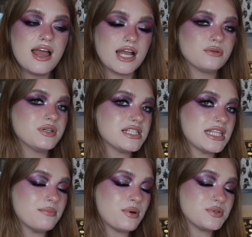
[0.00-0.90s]
I
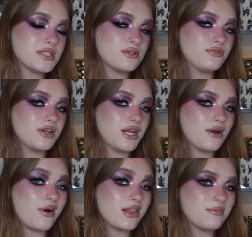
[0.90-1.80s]
recently posted a video
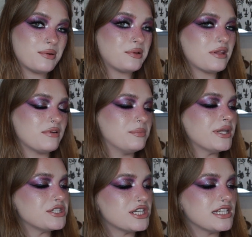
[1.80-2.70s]
all about glowy
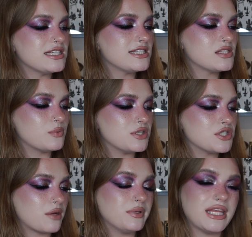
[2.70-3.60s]
blushes, which
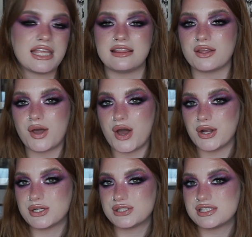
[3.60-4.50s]
I will link in the
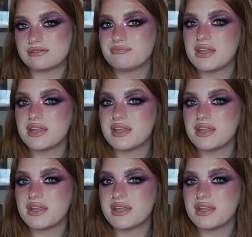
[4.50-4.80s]
cards